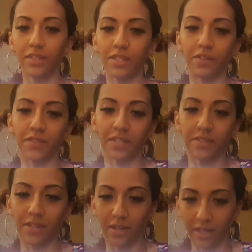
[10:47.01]
So
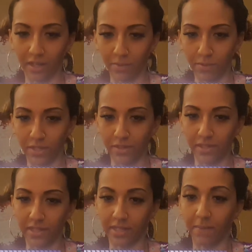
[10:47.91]
Skincerity
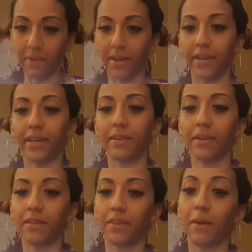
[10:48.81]
reduces the, appearance,
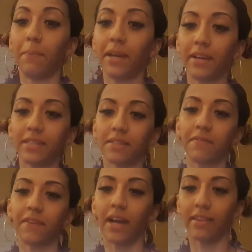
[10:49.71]
the appearance of
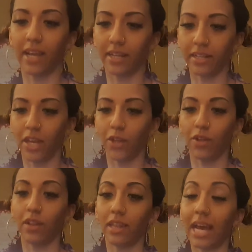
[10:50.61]
fine line,
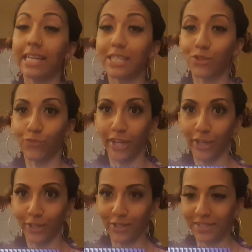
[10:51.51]
lines and
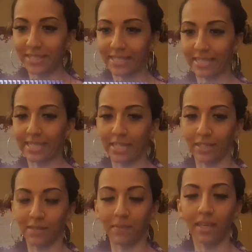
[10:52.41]
wrinkles,
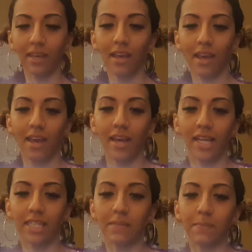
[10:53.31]
excuse me.
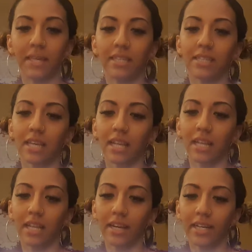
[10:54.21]
It speeds the
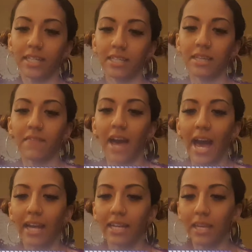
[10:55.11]
clearance of
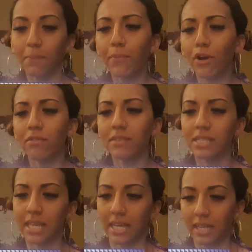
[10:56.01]
acne-prone
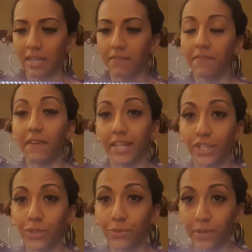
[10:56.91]
skin and
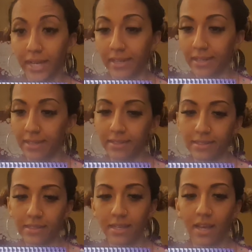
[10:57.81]
facial
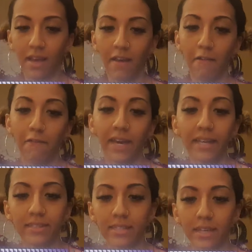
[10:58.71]
redness,
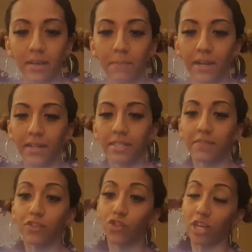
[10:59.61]
fades the appearance
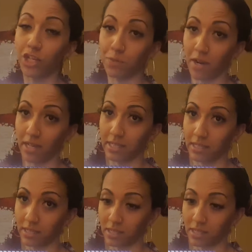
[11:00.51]
of stretch marks and